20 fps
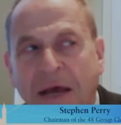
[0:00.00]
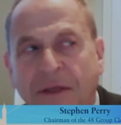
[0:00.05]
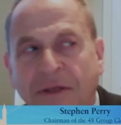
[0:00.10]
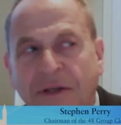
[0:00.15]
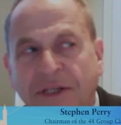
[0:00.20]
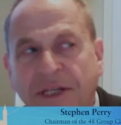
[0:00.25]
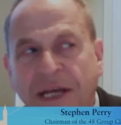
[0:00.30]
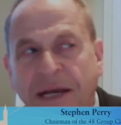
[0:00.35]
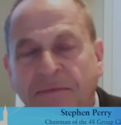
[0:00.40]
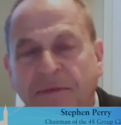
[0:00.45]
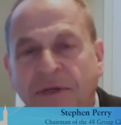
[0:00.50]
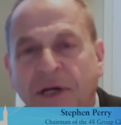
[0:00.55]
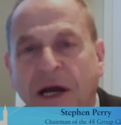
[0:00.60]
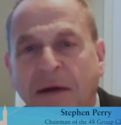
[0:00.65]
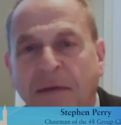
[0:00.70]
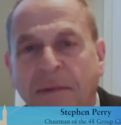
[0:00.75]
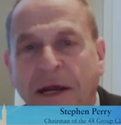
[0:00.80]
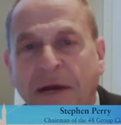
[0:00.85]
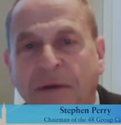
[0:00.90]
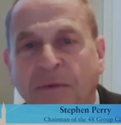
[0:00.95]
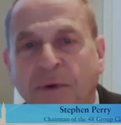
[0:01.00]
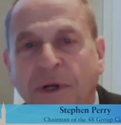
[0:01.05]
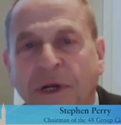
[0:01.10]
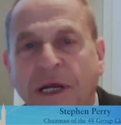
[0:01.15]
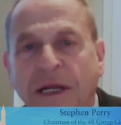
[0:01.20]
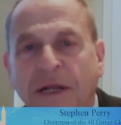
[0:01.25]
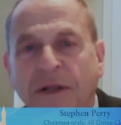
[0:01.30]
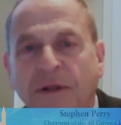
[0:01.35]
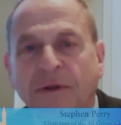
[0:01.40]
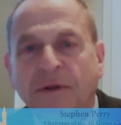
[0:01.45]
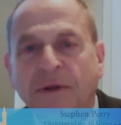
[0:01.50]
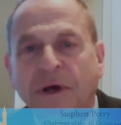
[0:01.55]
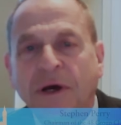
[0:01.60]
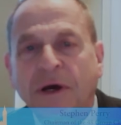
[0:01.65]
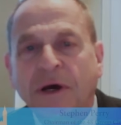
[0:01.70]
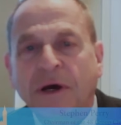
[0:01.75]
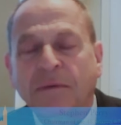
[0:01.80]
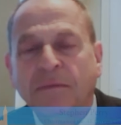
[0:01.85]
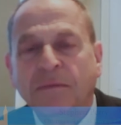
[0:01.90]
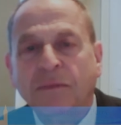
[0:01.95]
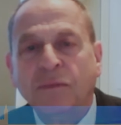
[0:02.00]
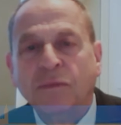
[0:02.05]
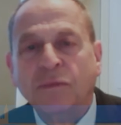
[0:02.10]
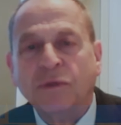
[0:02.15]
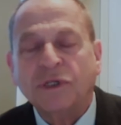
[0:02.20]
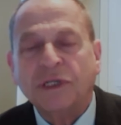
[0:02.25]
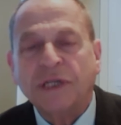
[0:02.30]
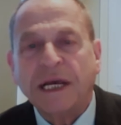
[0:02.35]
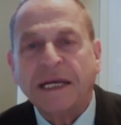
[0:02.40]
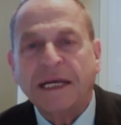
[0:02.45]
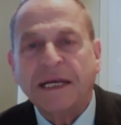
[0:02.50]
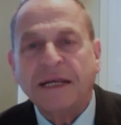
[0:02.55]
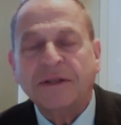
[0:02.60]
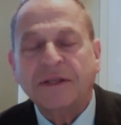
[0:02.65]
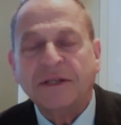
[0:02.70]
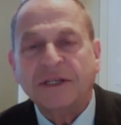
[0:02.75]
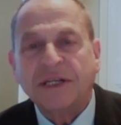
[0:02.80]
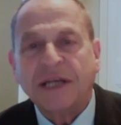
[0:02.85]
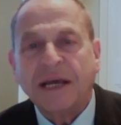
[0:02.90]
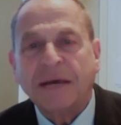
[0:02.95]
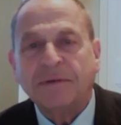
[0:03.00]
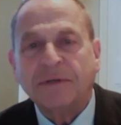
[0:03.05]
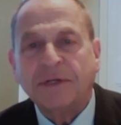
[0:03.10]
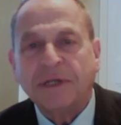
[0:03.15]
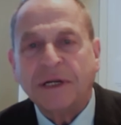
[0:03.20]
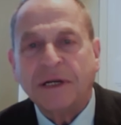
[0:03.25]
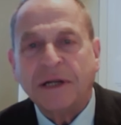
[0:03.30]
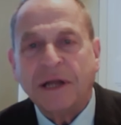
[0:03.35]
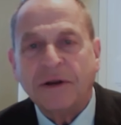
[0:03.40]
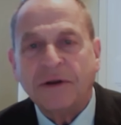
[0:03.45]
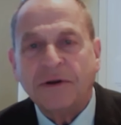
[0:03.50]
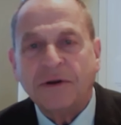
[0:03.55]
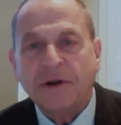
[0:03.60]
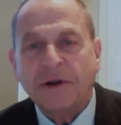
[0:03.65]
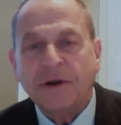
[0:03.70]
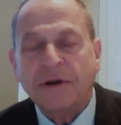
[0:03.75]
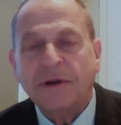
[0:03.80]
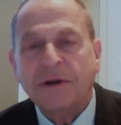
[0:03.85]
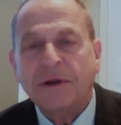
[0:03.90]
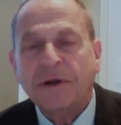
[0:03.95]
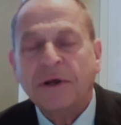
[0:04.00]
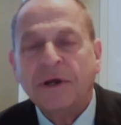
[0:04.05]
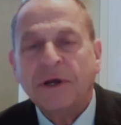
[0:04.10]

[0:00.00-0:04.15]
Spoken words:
At the same time, Edward Heath was taking the steps in London